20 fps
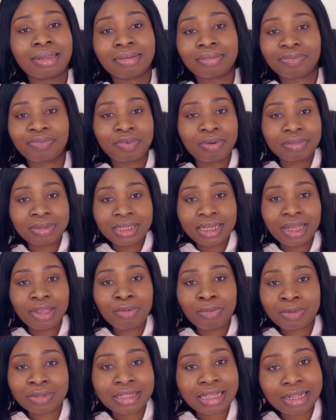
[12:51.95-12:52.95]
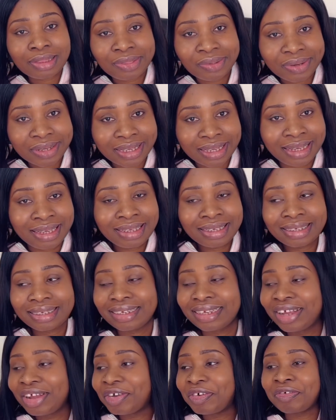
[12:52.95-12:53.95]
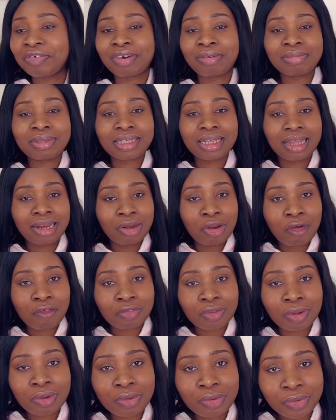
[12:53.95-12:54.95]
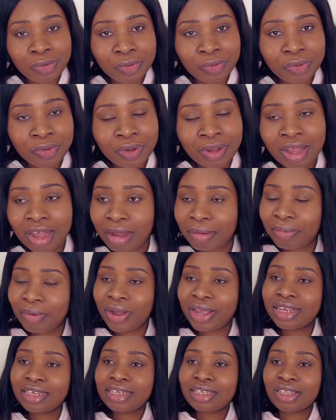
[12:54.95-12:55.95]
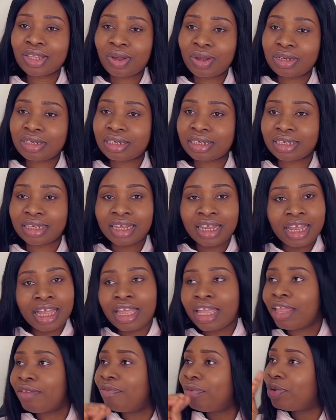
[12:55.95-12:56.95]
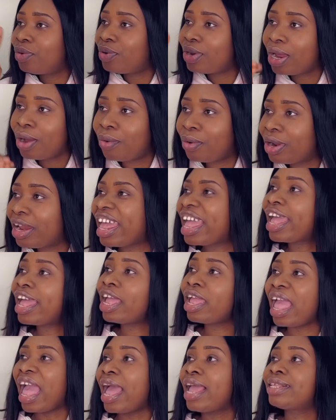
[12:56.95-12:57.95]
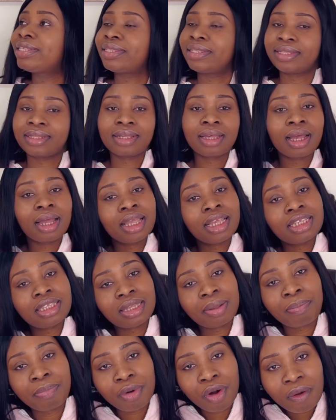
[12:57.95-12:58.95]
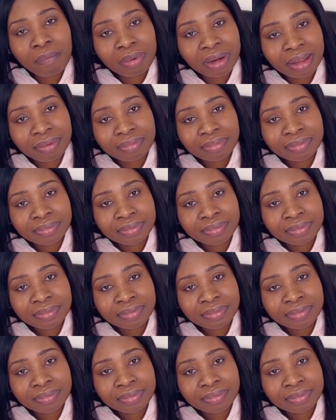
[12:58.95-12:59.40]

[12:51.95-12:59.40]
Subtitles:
From there, you start talking. From there, love don't grow. But in this country, if you do that one, hey, it's a problem.